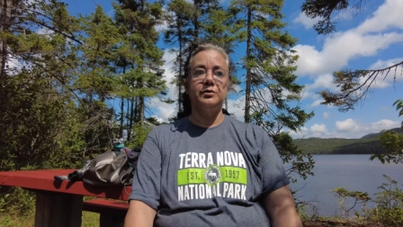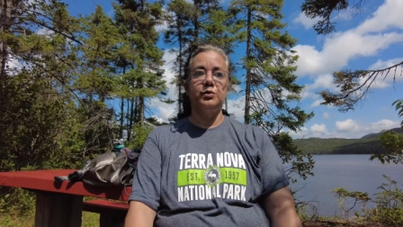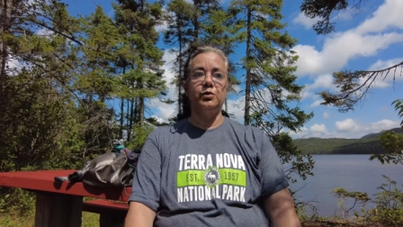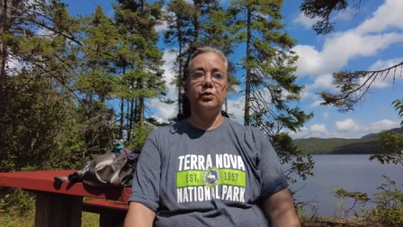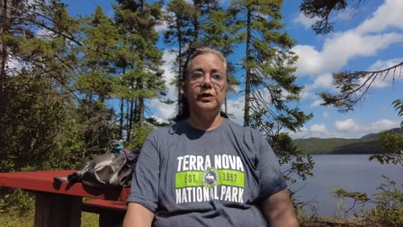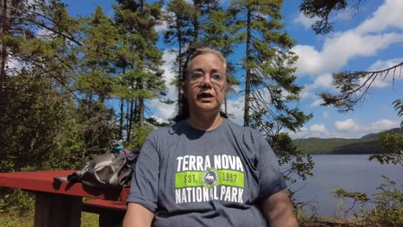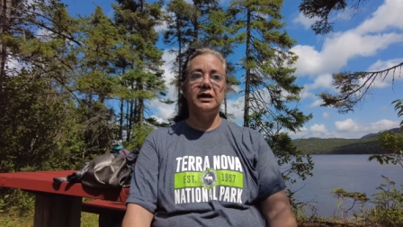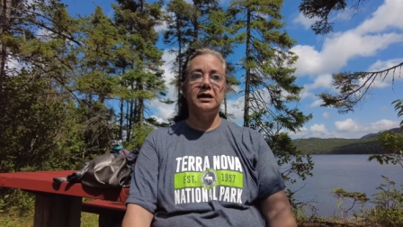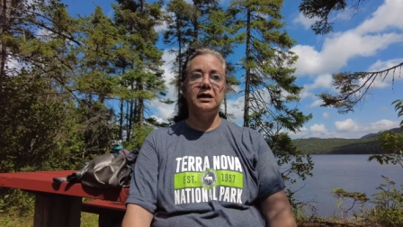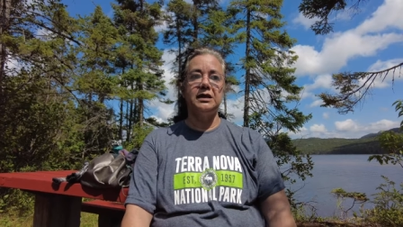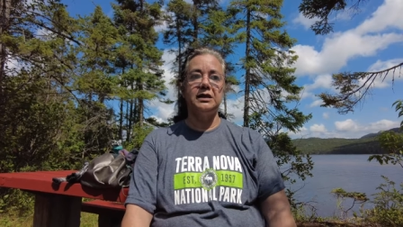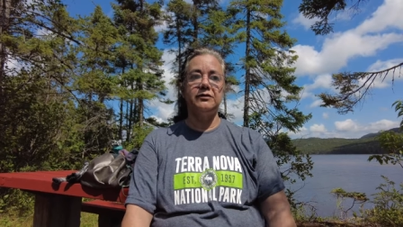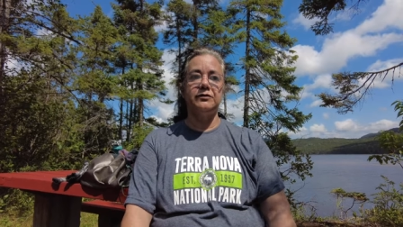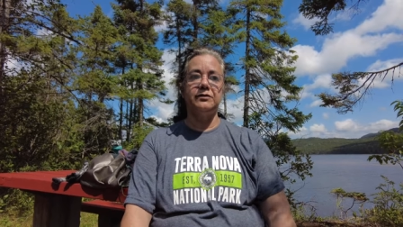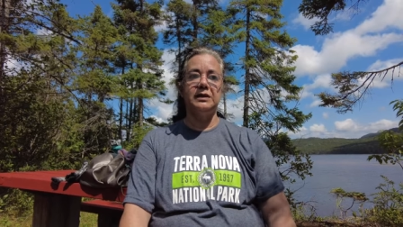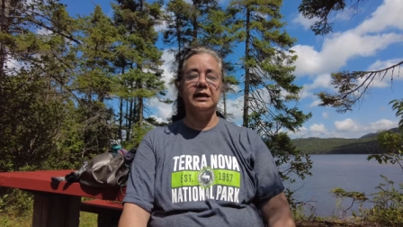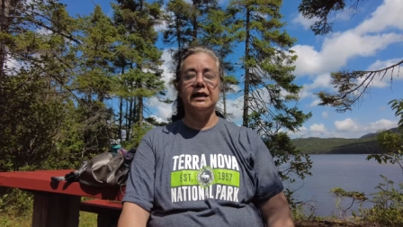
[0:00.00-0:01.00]
we
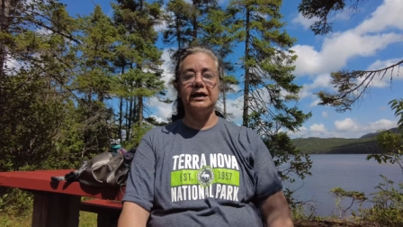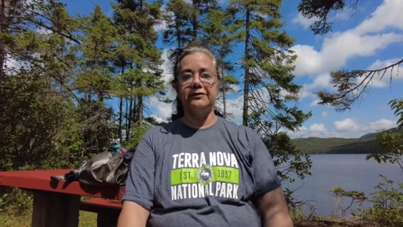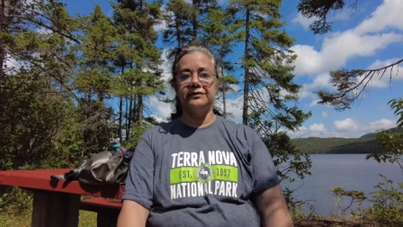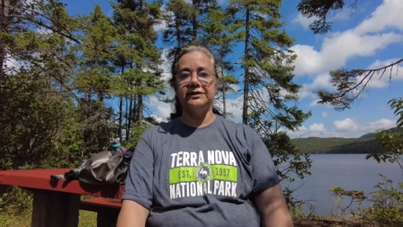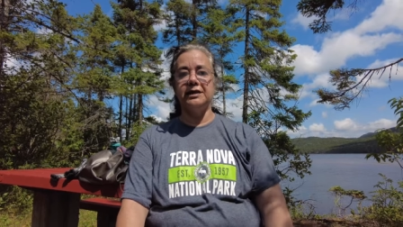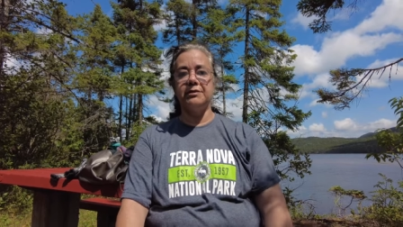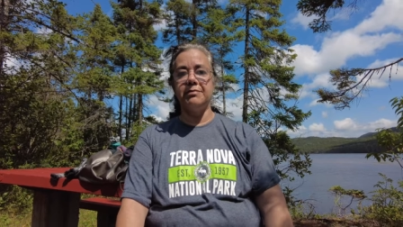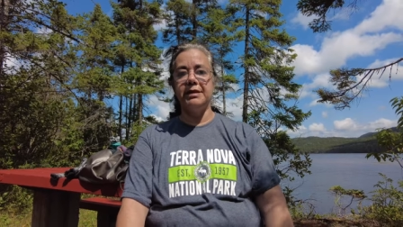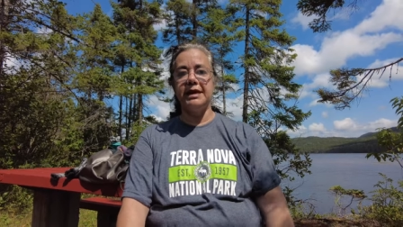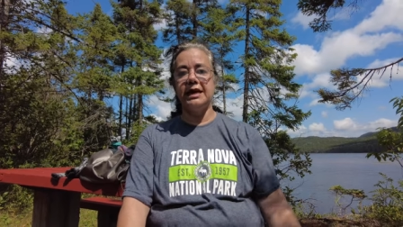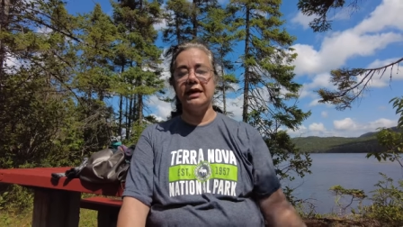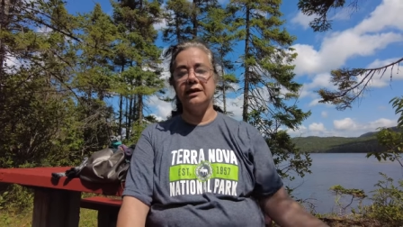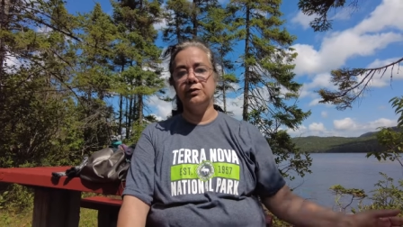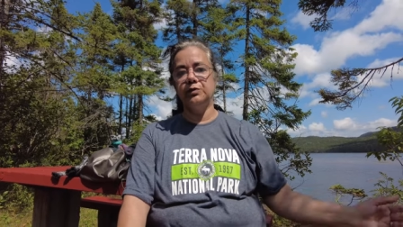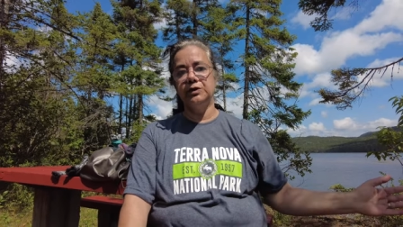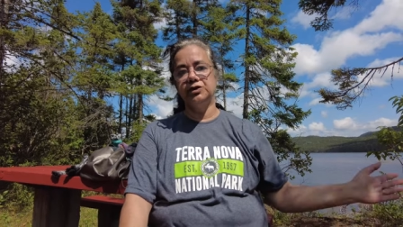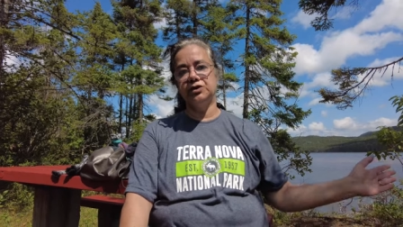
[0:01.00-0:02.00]
left quebec
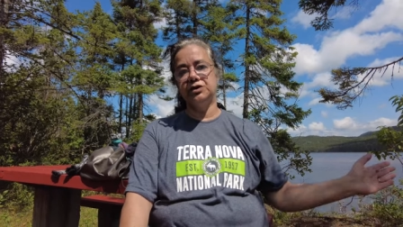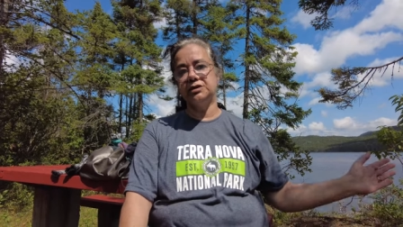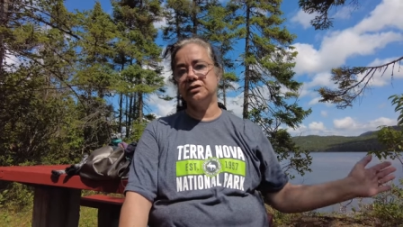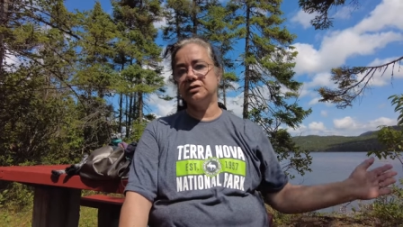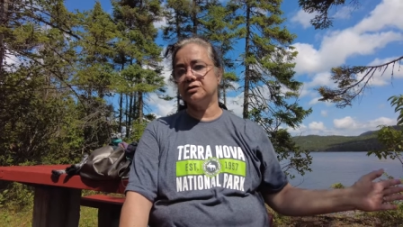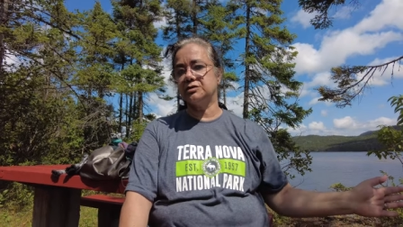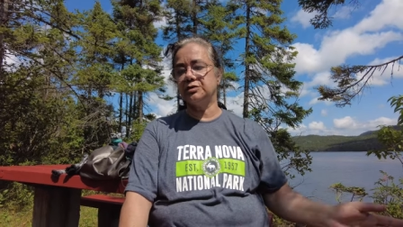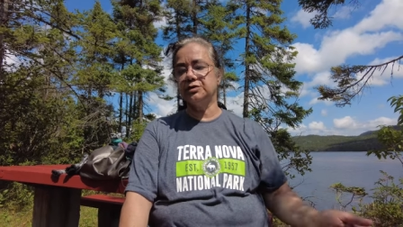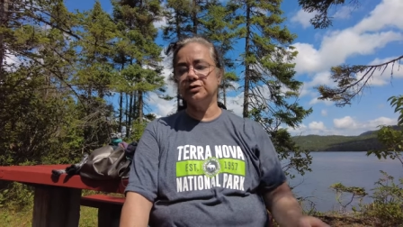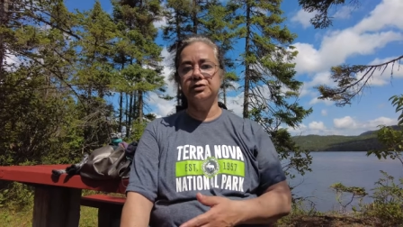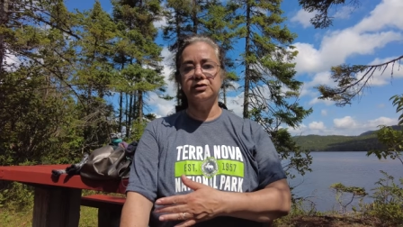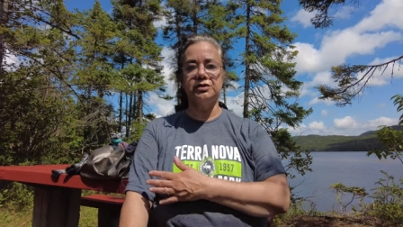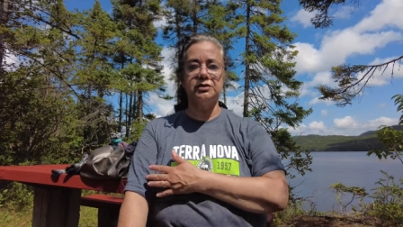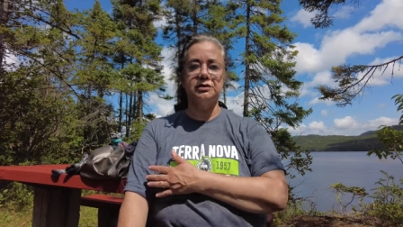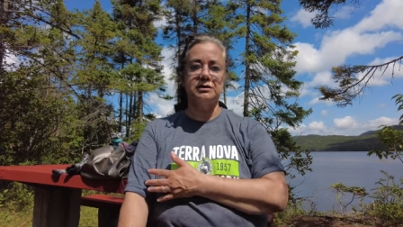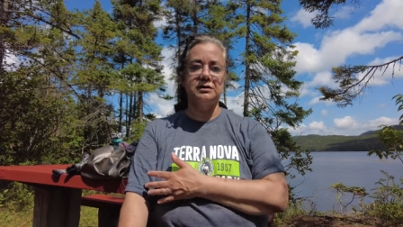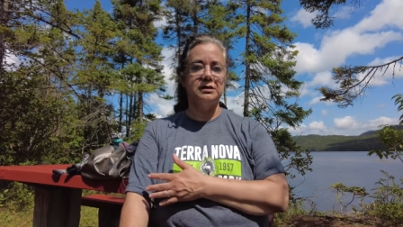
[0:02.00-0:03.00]
we just
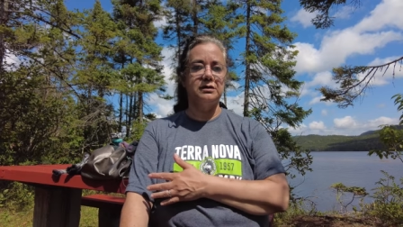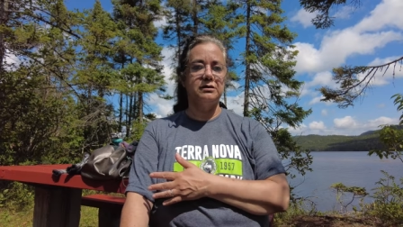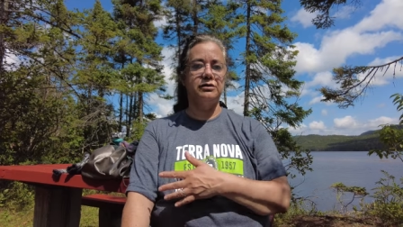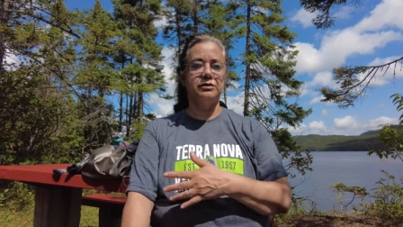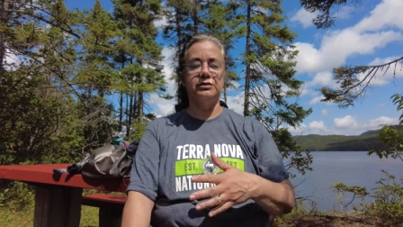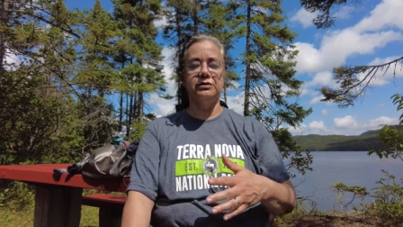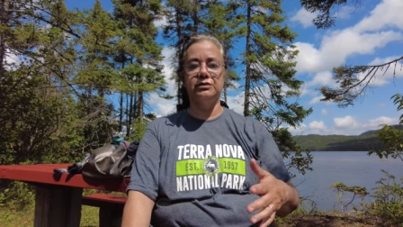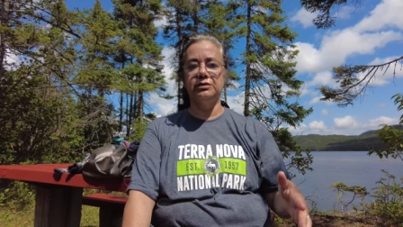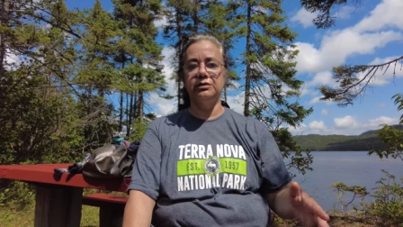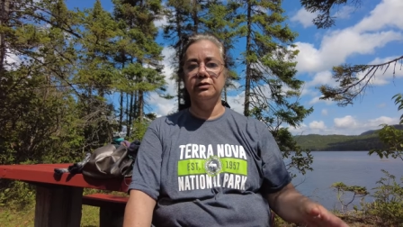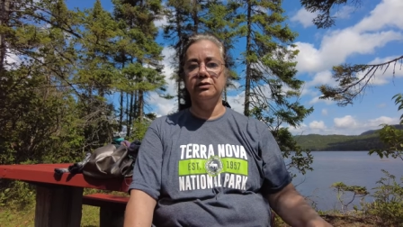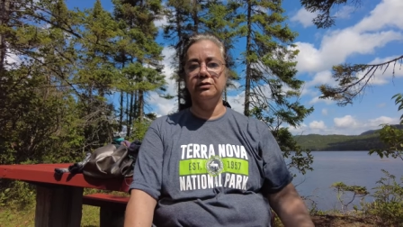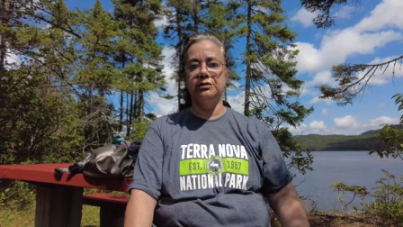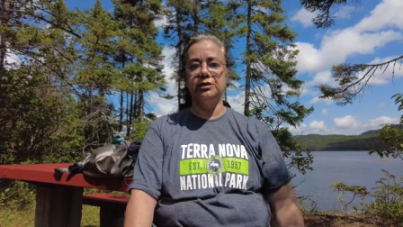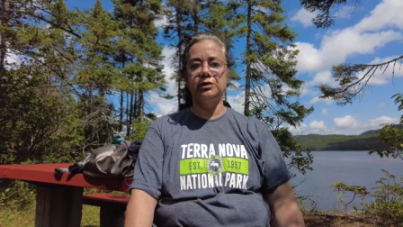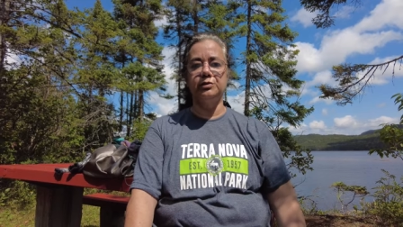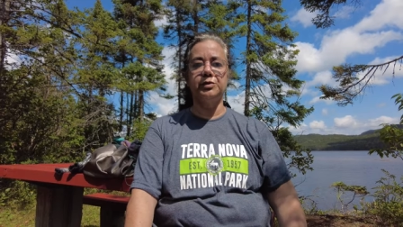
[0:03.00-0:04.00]
cruised through
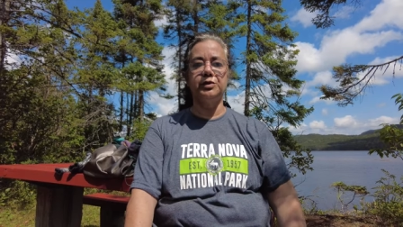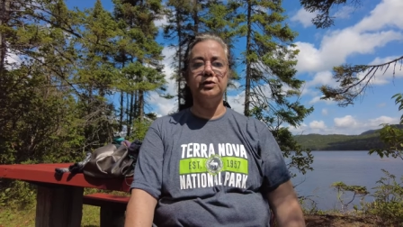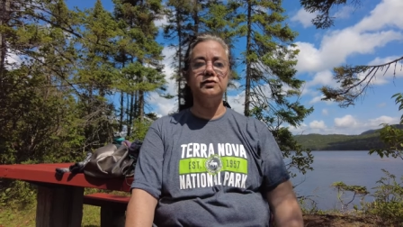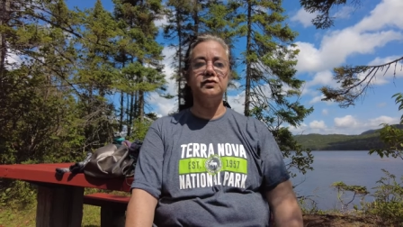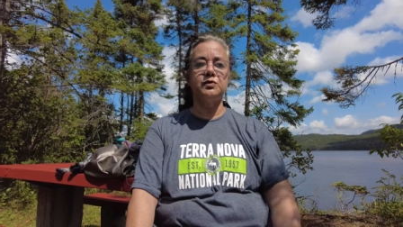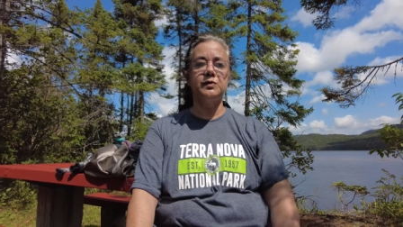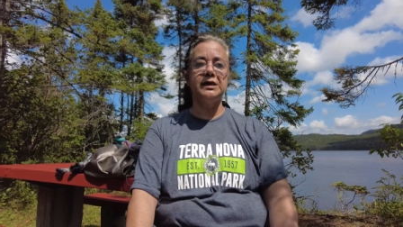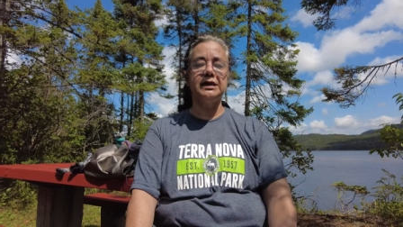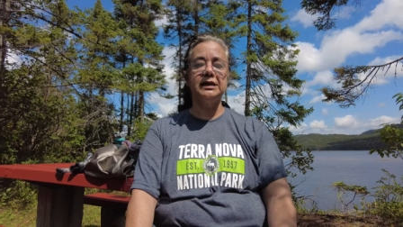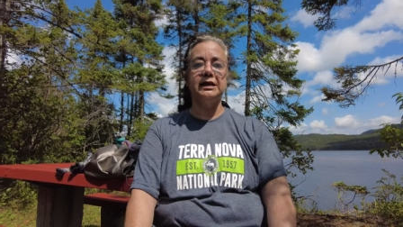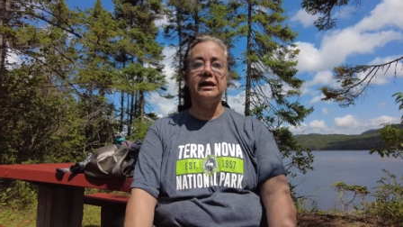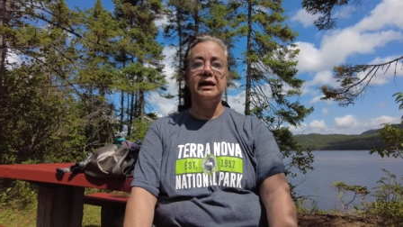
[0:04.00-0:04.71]
new brunswick